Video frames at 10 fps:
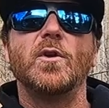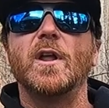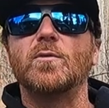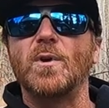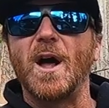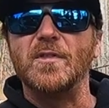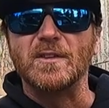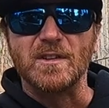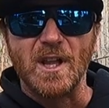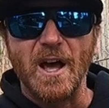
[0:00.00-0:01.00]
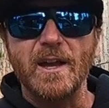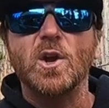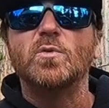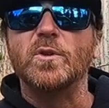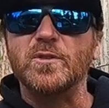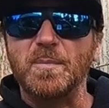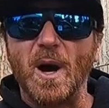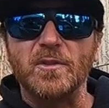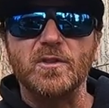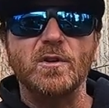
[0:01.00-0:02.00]
You'll get a rod that's light,
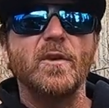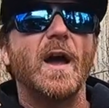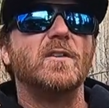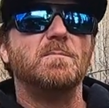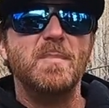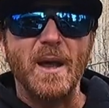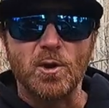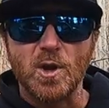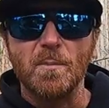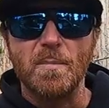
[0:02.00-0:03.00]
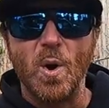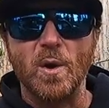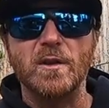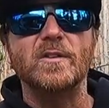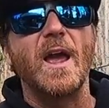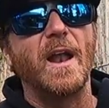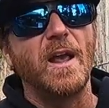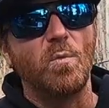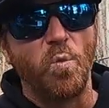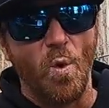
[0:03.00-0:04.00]
responsive, has better components, and a
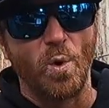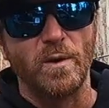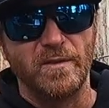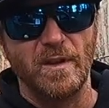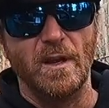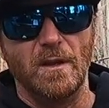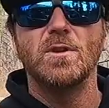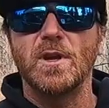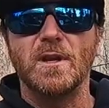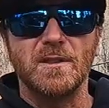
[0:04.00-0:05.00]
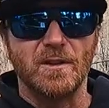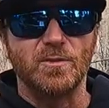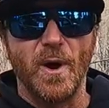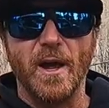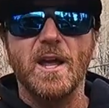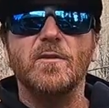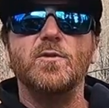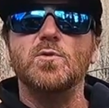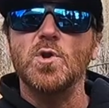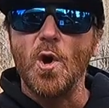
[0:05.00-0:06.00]
warranty. Look at it this way. If
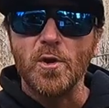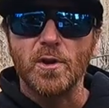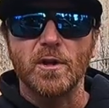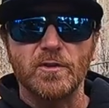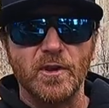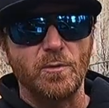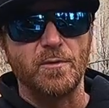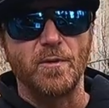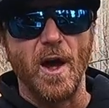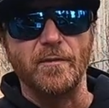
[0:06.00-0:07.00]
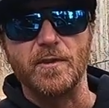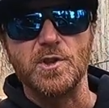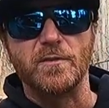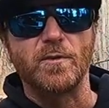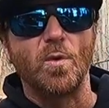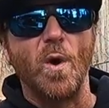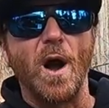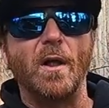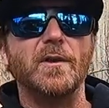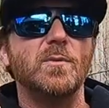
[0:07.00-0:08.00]
you know you're gonna stick with fly fishing for a
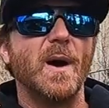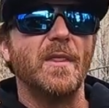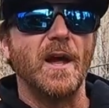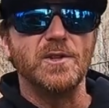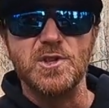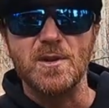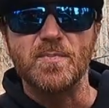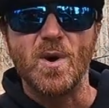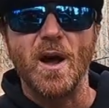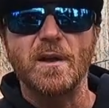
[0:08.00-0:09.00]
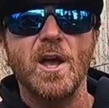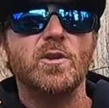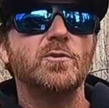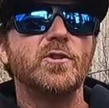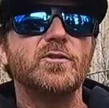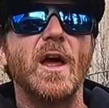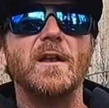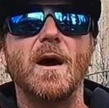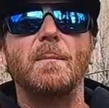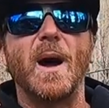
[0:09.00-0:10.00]
while and you buy that cheap rod, you'll just end
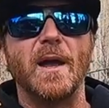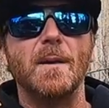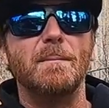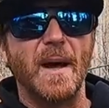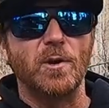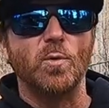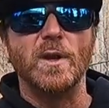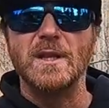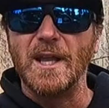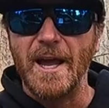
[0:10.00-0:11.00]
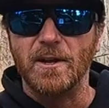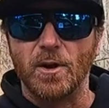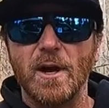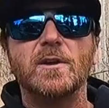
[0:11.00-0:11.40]
up buying a better one later.